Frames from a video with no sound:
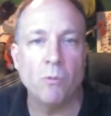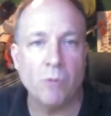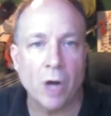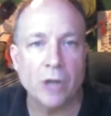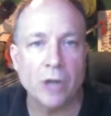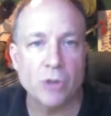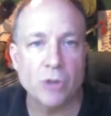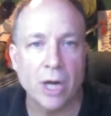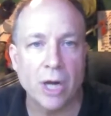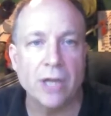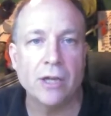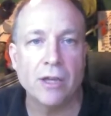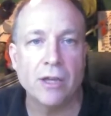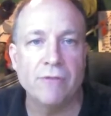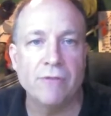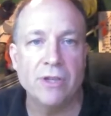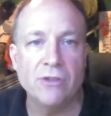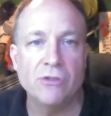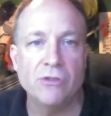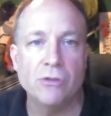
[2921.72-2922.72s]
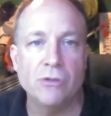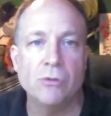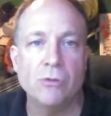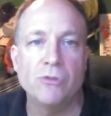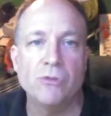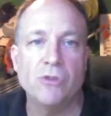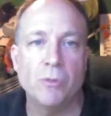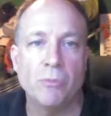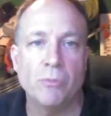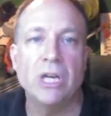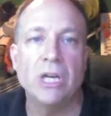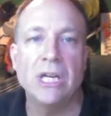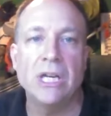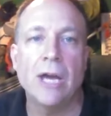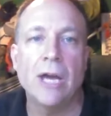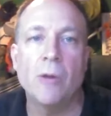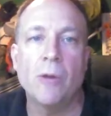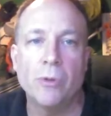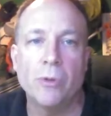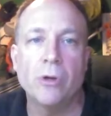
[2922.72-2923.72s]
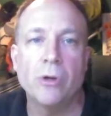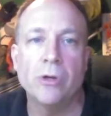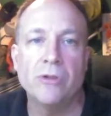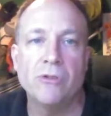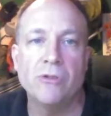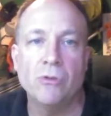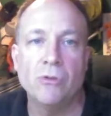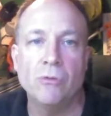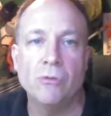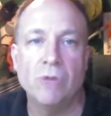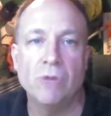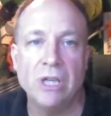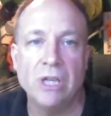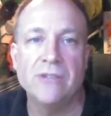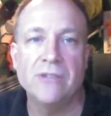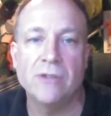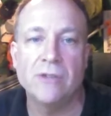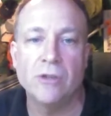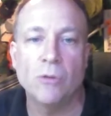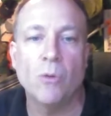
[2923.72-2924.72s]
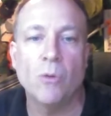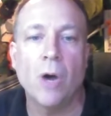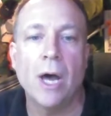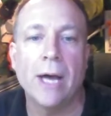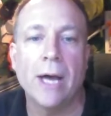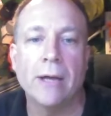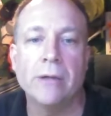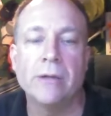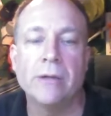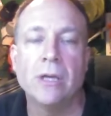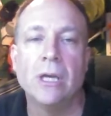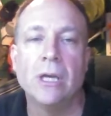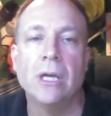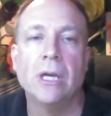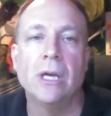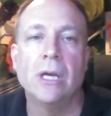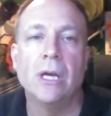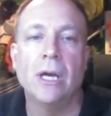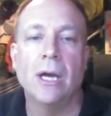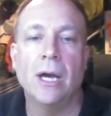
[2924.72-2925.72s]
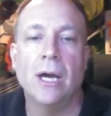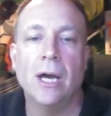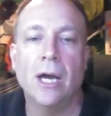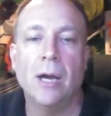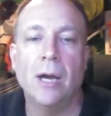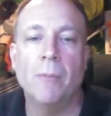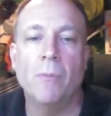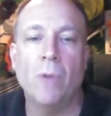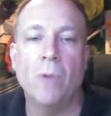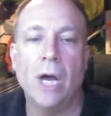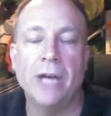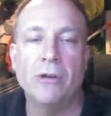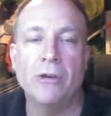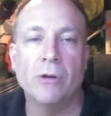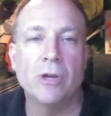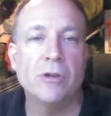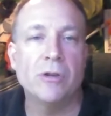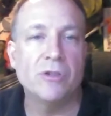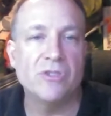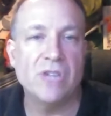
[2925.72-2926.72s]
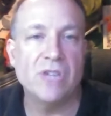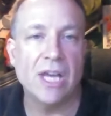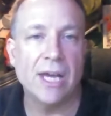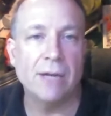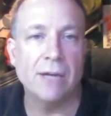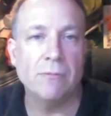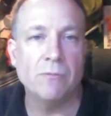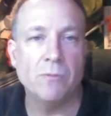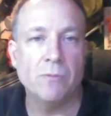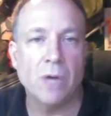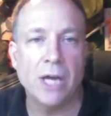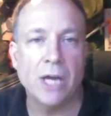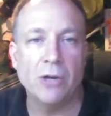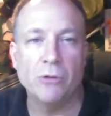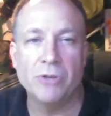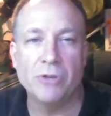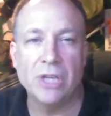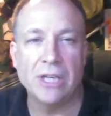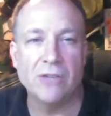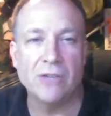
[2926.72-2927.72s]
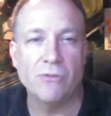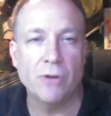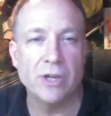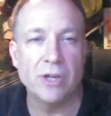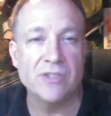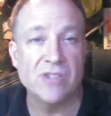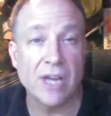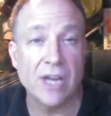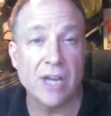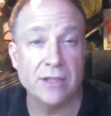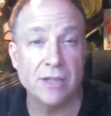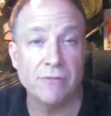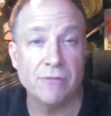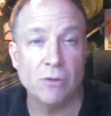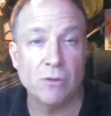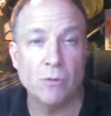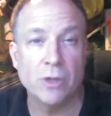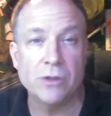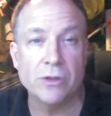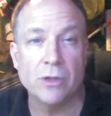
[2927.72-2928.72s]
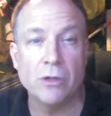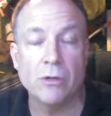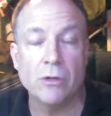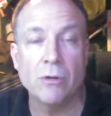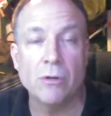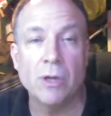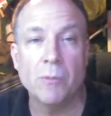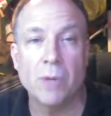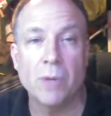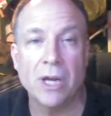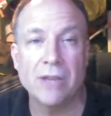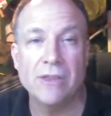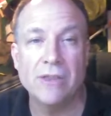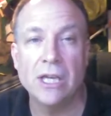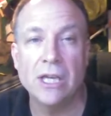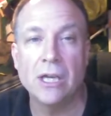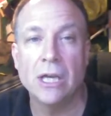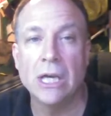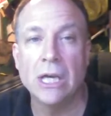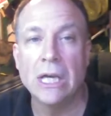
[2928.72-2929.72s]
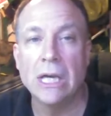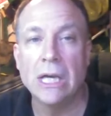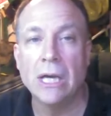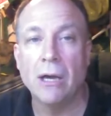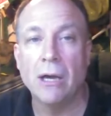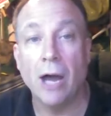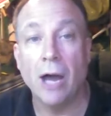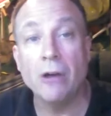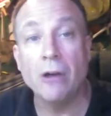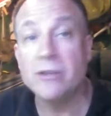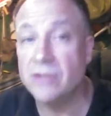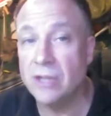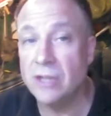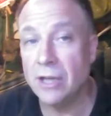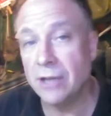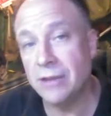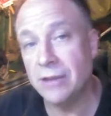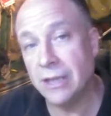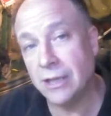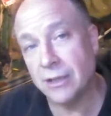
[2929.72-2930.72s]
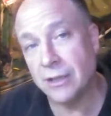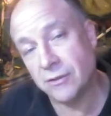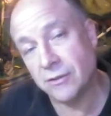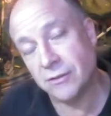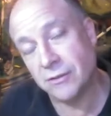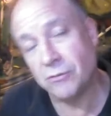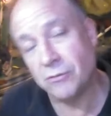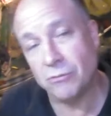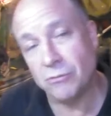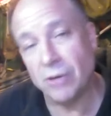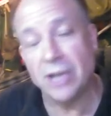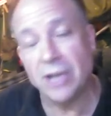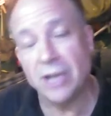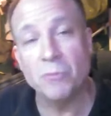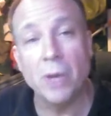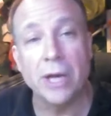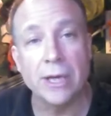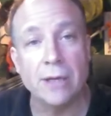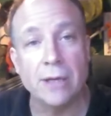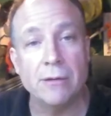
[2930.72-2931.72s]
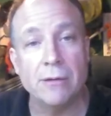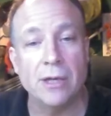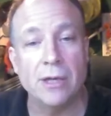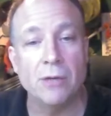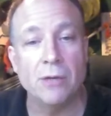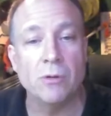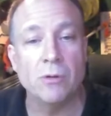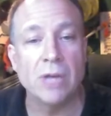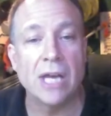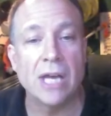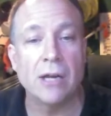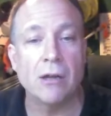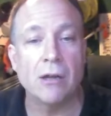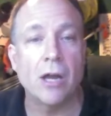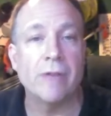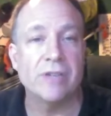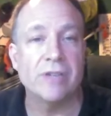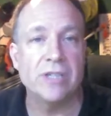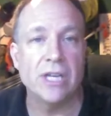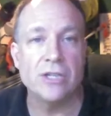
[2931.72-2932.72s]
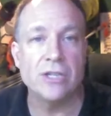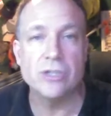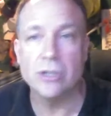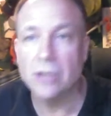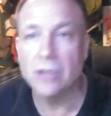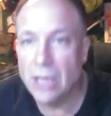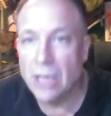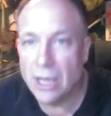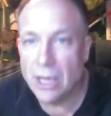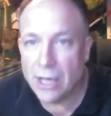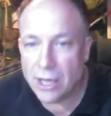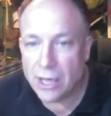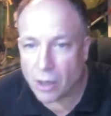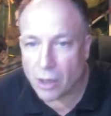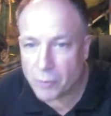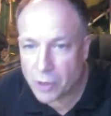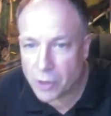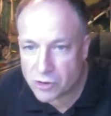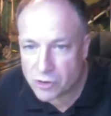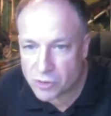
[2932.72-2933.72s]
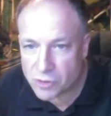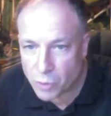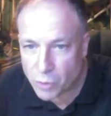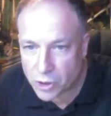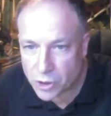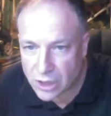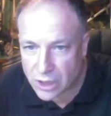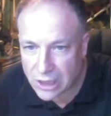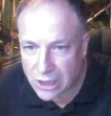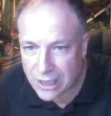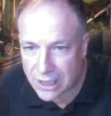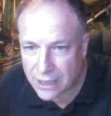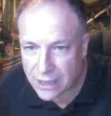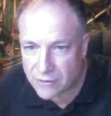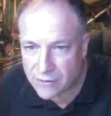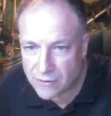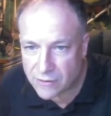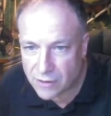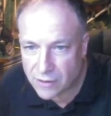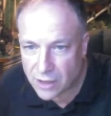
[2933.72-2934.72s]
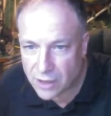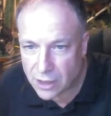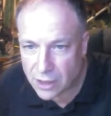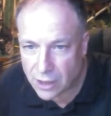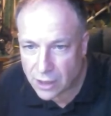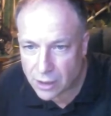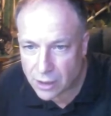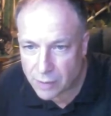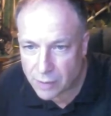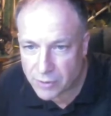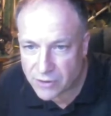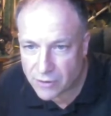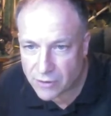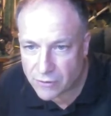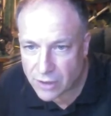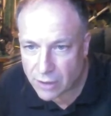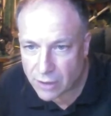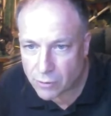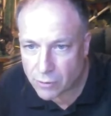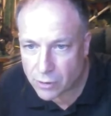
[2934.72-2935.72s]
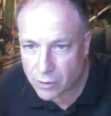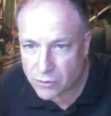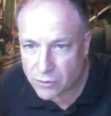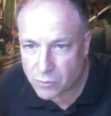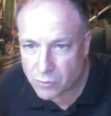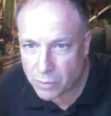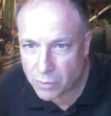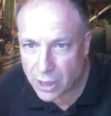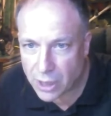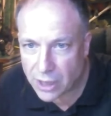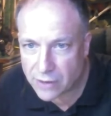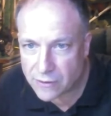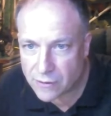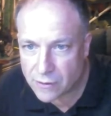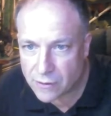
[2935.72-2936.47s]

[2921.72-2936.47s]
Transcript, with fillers: are trying to convince zoos to bring down birds to release in the wild um, i don't understand i don't think it's very scientific what they're doing but i think honestly, I think it's to raise money and it will get a lot of attention. Here, I'm going to just put the links in here. Let me see if that works. Paste.